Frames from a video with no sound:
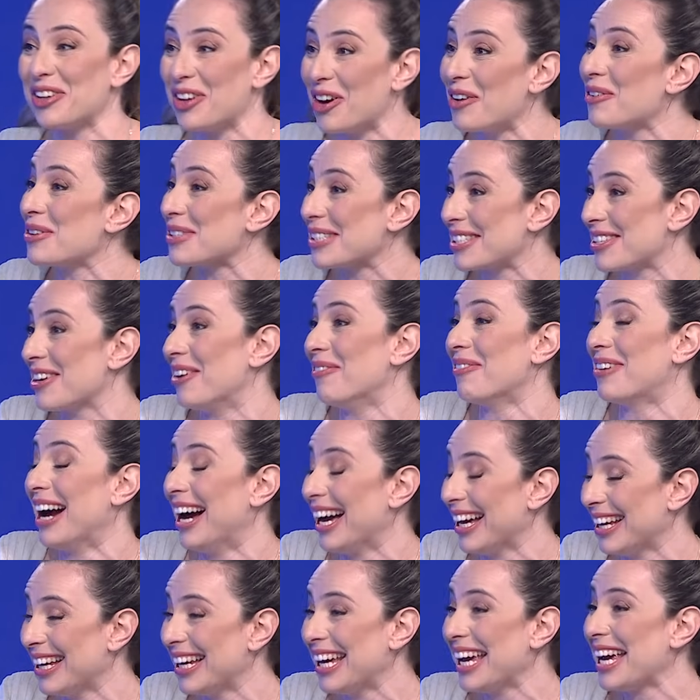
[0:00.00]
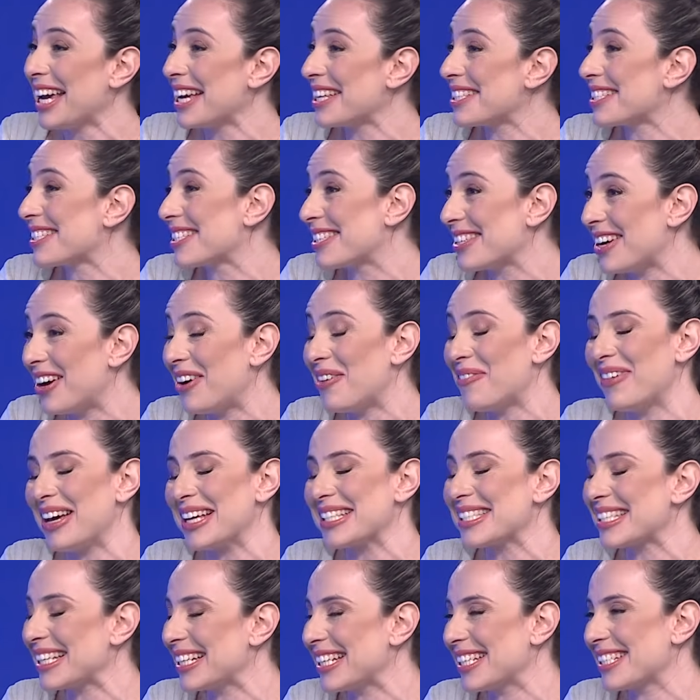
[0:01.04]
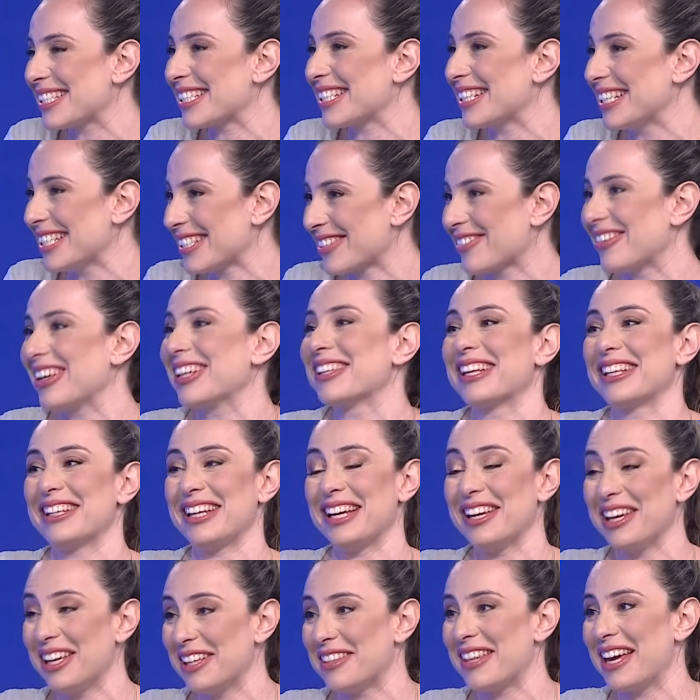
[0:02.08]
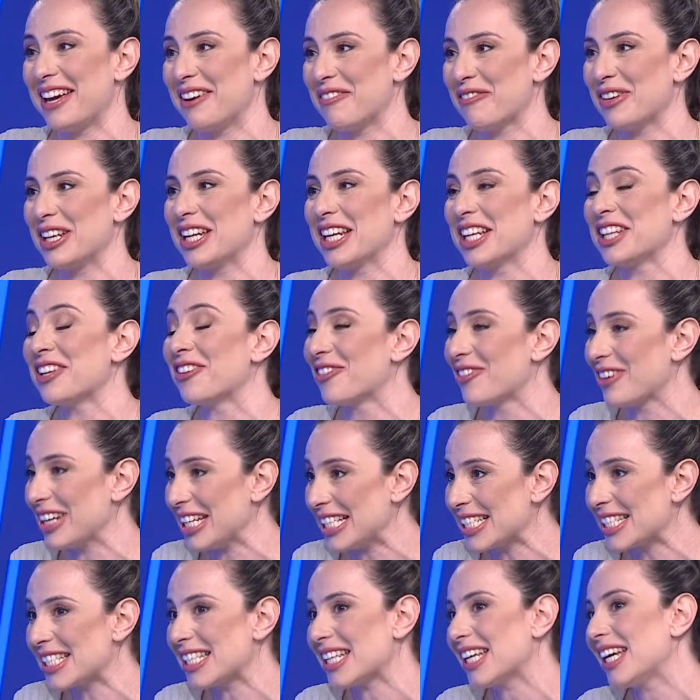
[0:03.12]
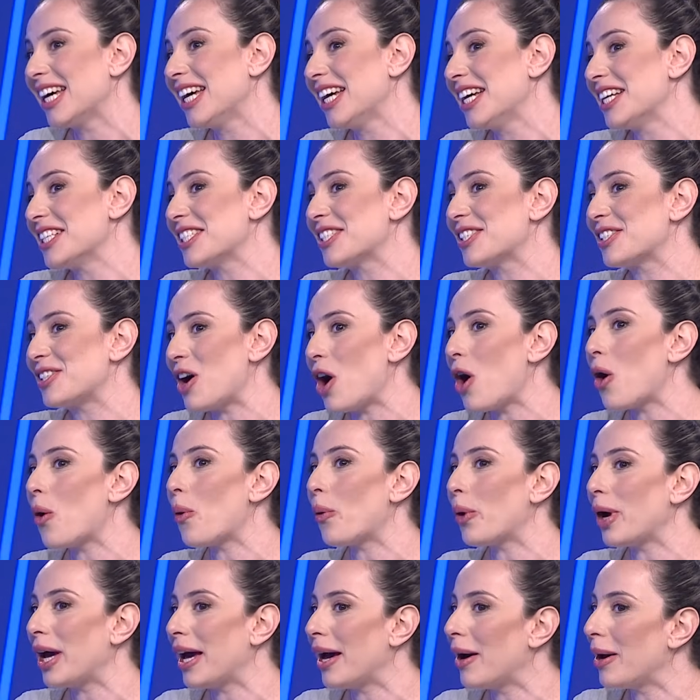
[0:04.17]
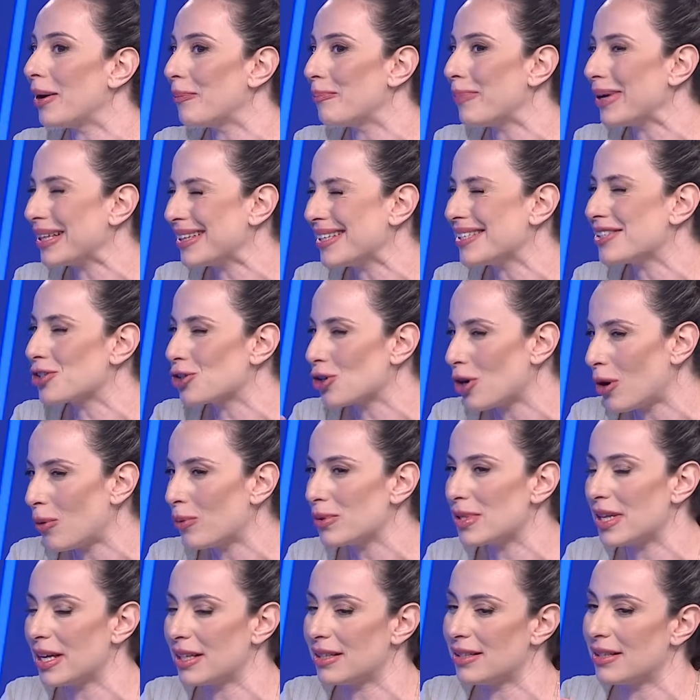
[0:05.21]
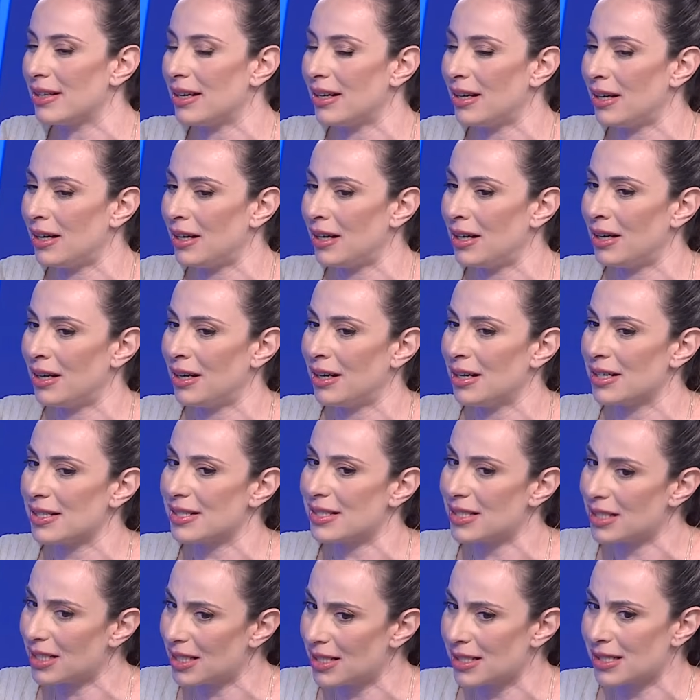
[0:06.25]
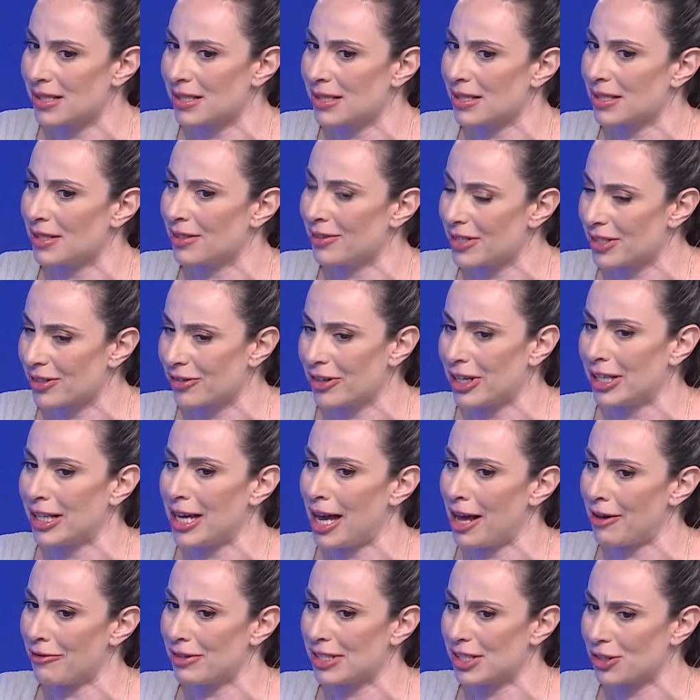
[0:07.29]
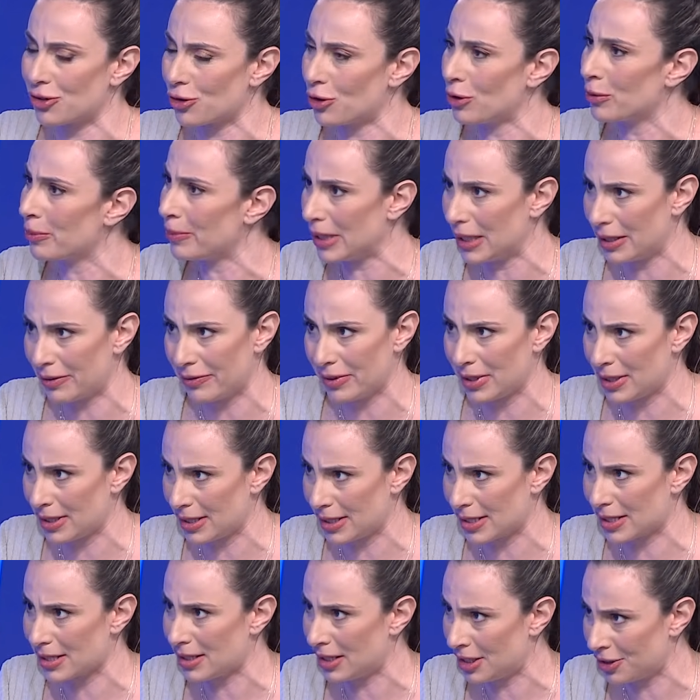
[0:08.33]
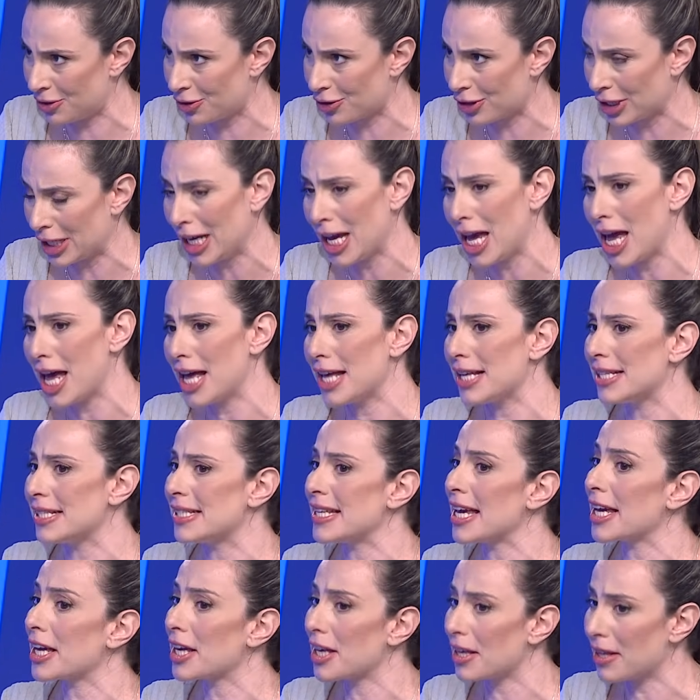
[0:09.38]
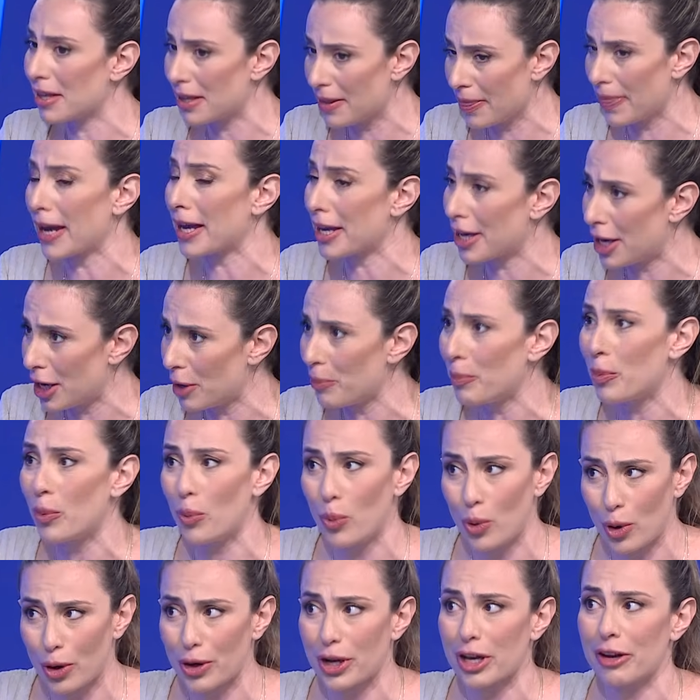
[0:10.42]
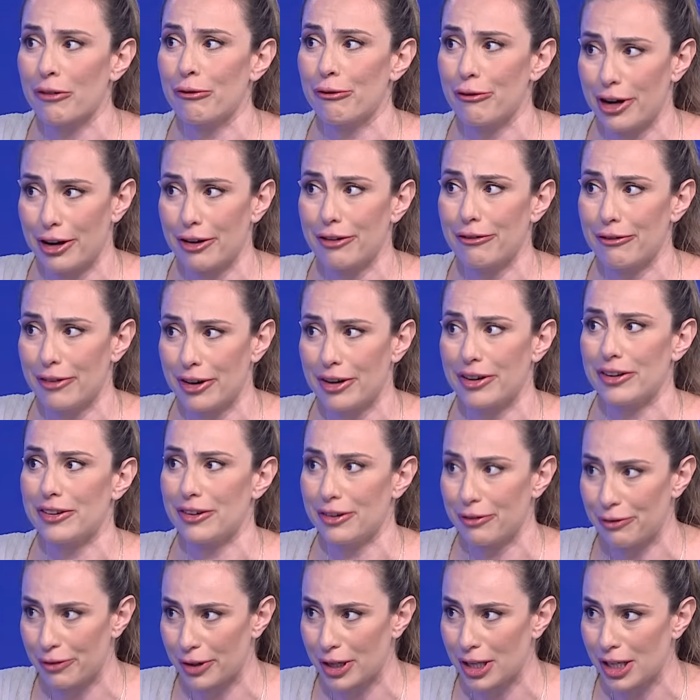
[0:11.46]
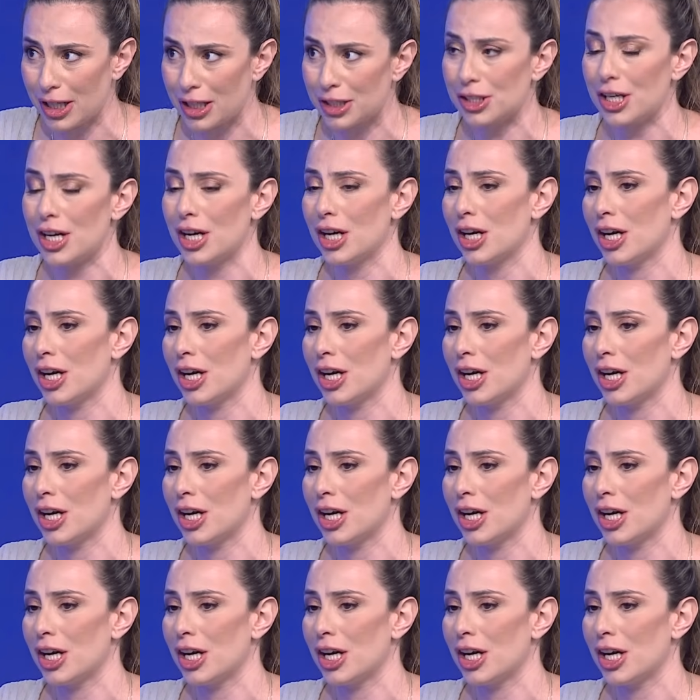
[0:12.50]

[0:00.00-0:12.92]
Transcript: know, in some cities in Israel that they even increased. So, but it showed that the citizens in Israel have a strong belief in this country. They keep working very, very difficult,